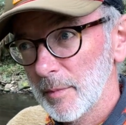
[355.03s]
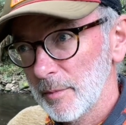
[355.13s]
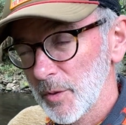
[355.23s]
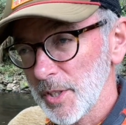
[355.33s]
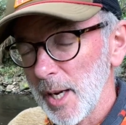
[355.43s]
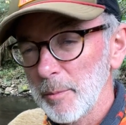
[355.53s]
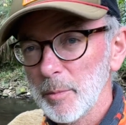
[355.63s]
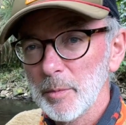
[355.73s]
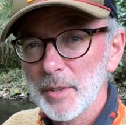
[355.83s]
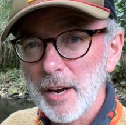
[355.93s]
same
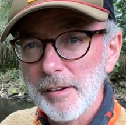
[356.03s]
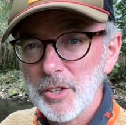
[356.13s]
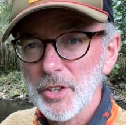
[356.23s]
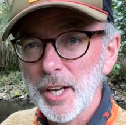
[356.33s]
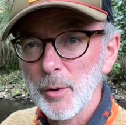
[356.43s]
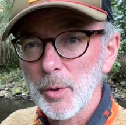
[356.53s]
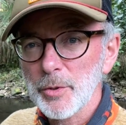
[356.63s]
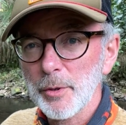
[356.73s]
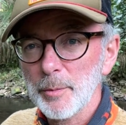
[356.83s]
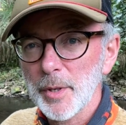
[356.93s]
direction I was,
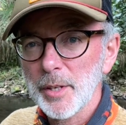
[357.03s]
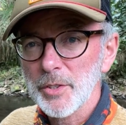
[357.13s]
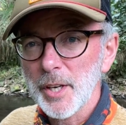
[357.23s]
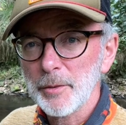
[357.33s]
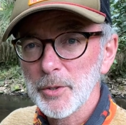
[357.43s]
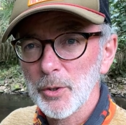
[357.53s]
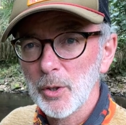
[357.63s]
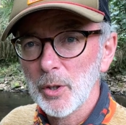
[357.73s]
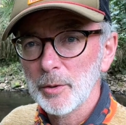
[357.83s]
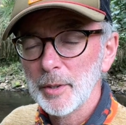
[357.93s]
from the south to north.